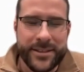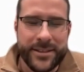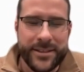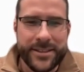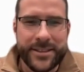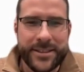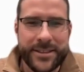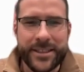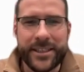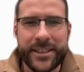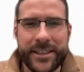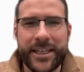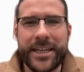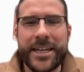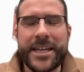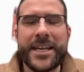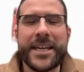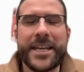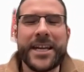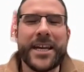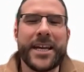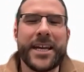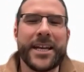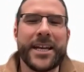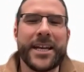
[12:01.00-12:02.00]

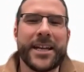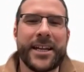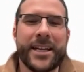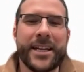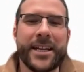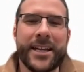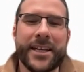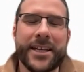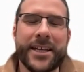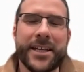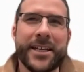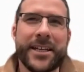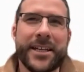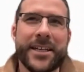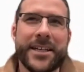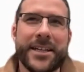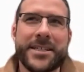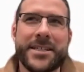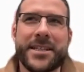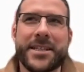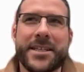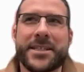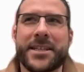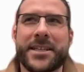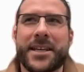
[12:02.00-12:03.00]
delineate,
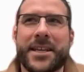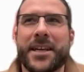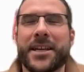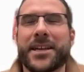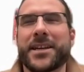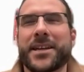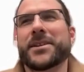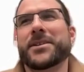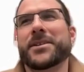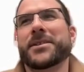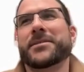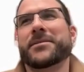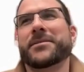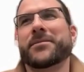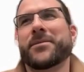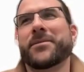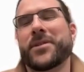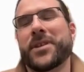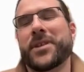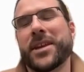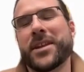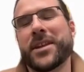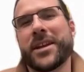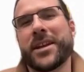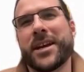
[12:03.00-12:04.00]
is this a
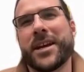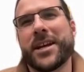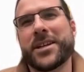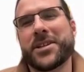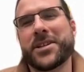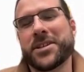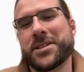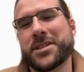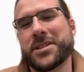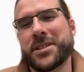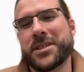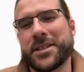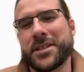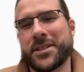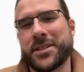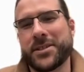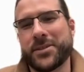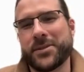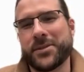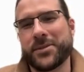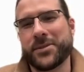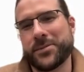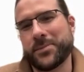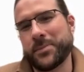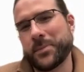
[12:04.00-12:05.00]
thing that I just need
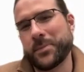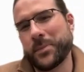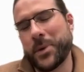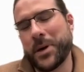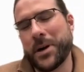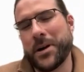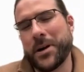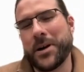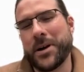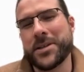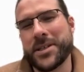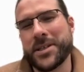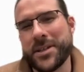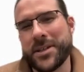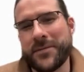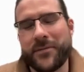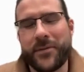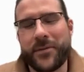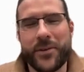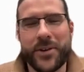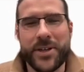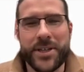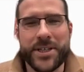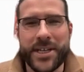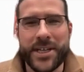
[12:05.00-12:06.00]
to pause in
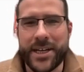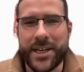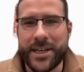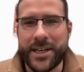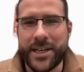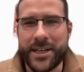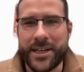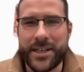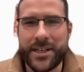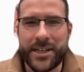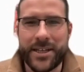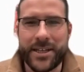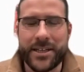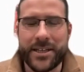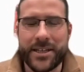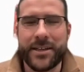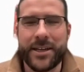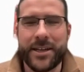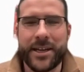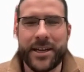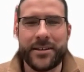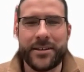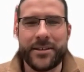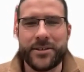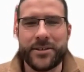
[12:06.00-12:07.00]
for a second
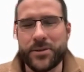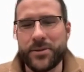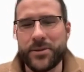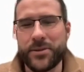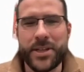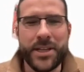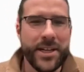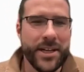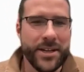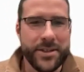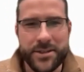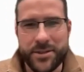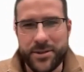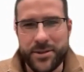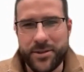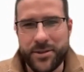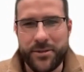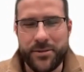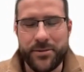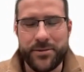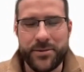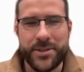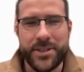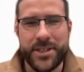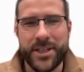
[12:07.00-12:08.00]
and do the yes,
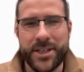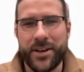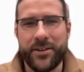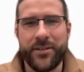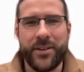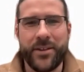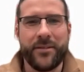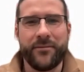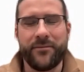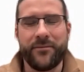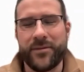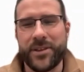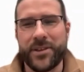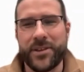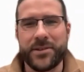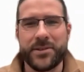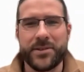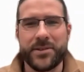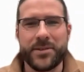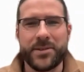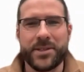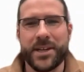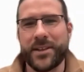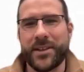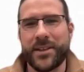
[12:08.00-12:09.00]
no, see how that
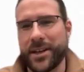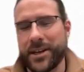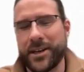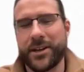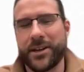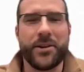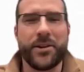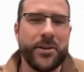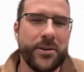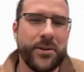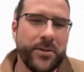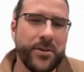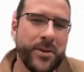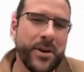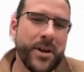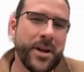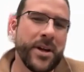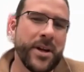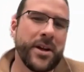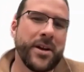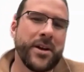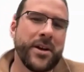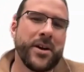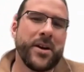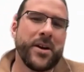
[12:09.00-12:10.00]
feels and then go?
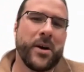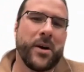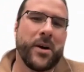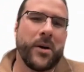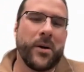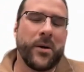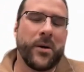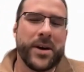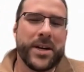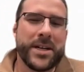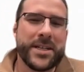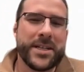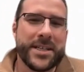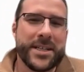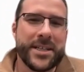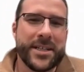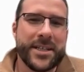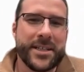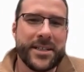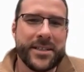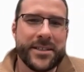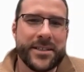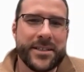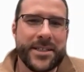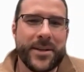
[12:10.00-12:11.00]
Or is it
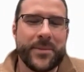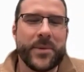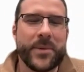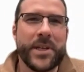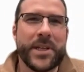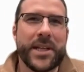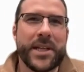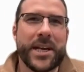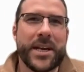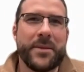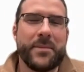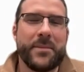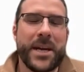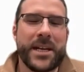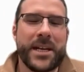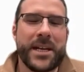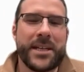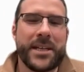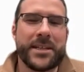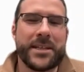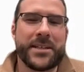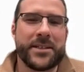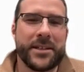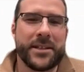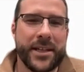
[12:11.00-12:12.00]
something that I might
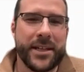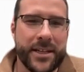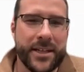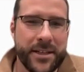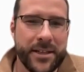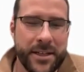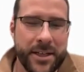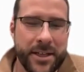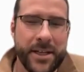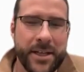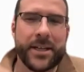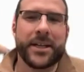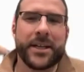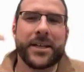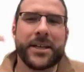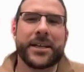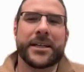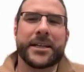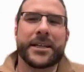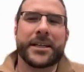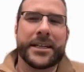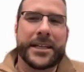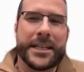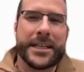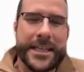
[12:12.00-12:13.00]
need to
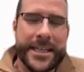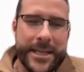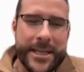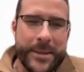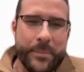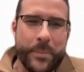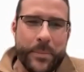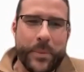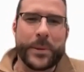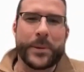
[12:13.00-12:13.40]
keep